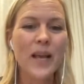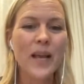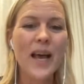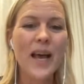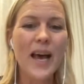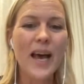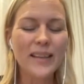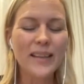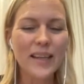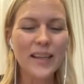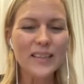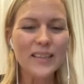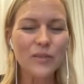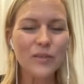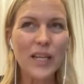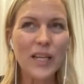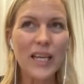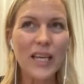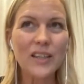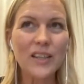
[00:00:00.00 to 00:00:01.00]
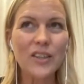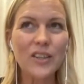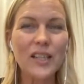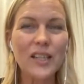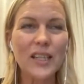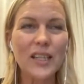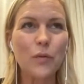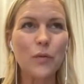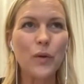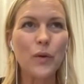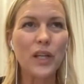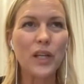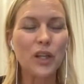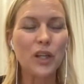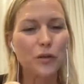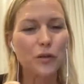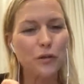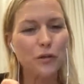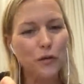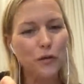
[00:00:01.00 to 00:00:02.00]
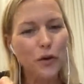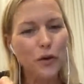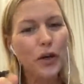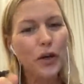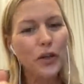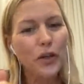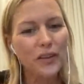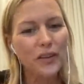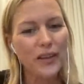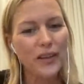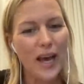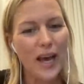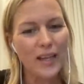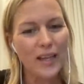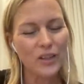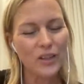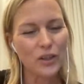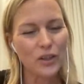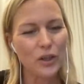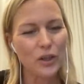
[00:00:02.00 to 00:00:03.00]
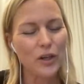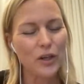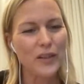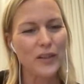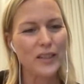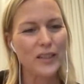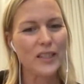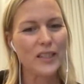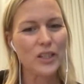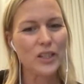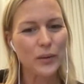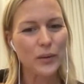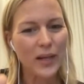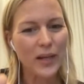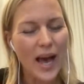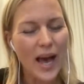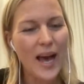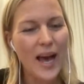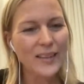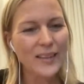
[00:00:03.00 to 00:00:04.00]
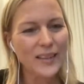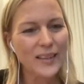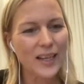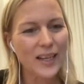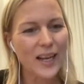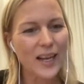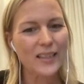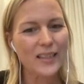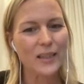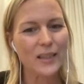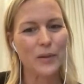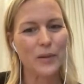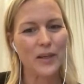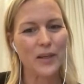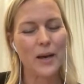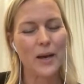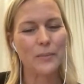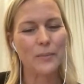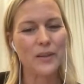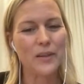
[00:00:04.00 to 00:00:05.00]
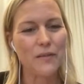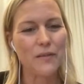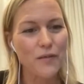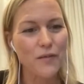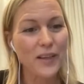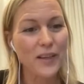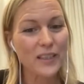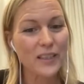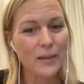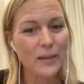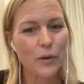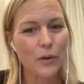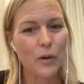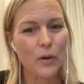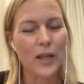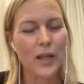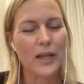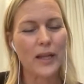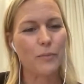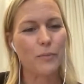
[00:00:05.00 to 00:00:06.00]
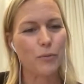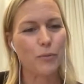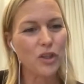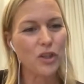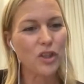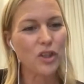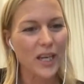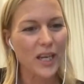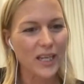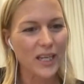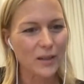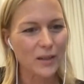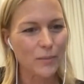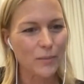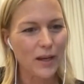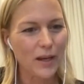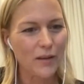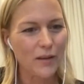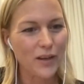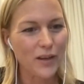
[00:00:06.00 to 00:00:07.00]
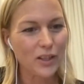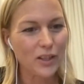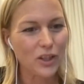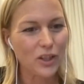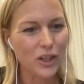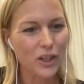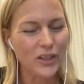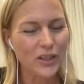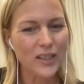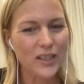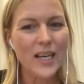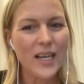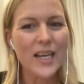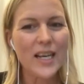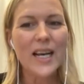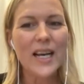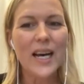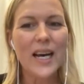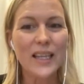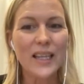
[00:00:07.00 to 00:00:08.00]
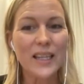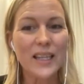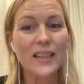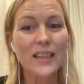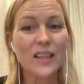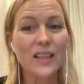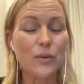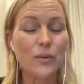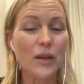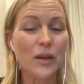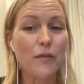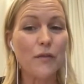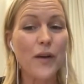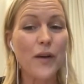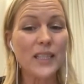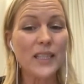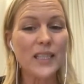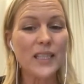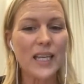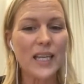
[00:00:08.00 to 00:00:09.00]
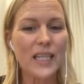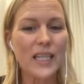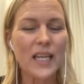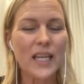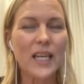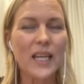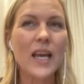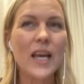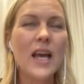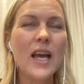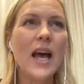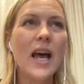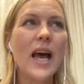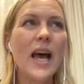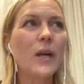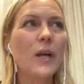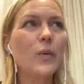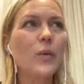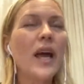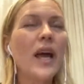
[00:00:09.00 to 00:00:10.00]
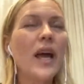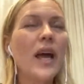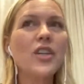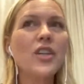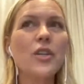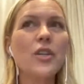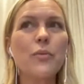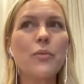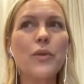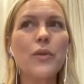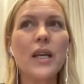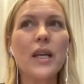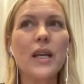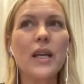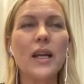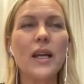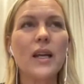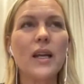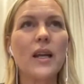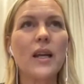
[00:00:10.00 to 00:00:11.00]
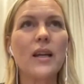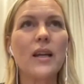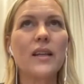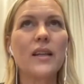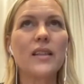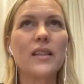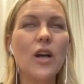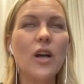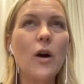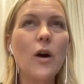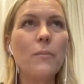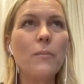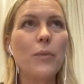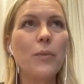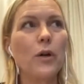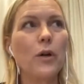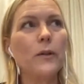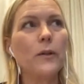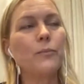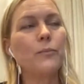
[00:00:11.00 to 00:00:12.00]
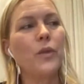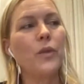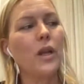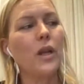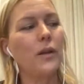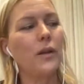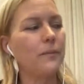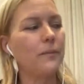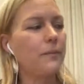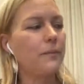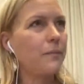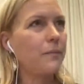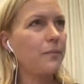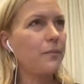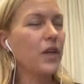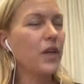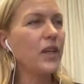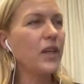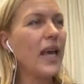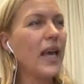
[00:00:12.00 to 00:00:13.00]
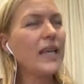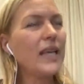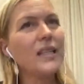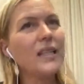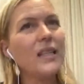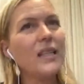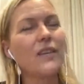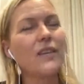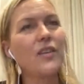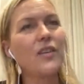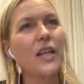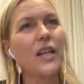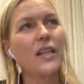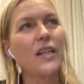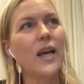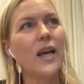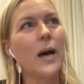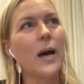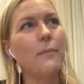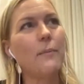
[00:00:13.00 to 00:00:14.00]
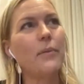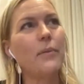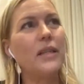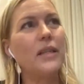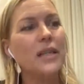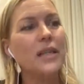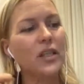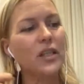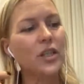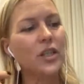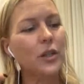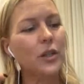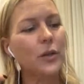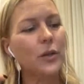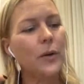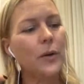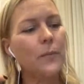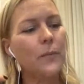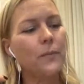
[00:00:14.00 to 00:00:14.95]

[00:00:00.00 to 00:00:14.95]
And that is really interesting if we can convert that service into an asset class that becomes investable and appreciated by investors. I think that's really fascinating. And I would like to bring an example, a case study of another company just to